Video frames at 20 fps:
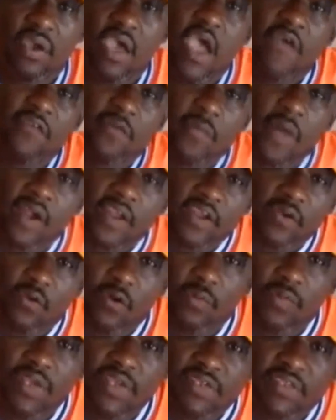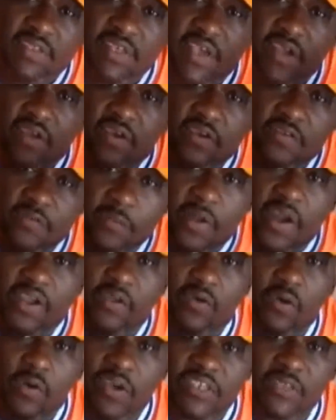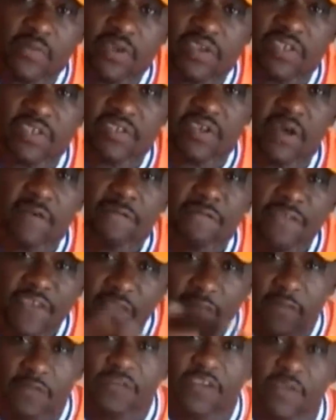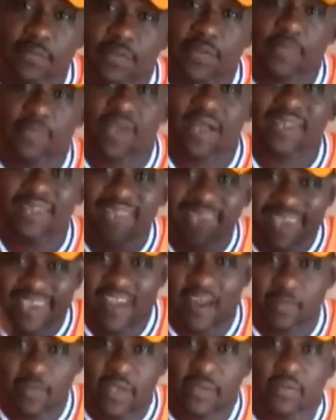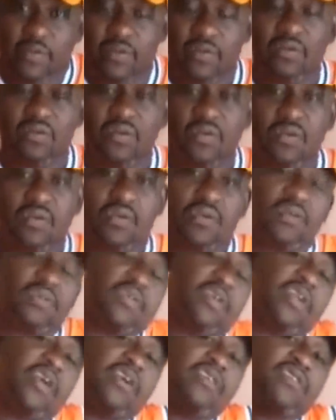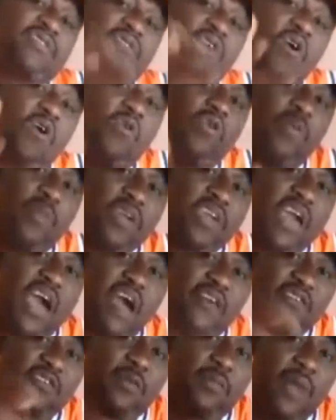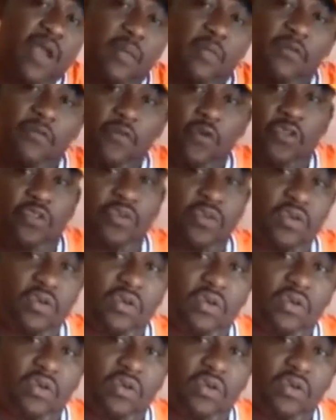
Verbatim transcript: Everybody know me stay now, everybody know West West, you know. Feed my feed people and take care of people. So there's no way I can have somebody on my foot.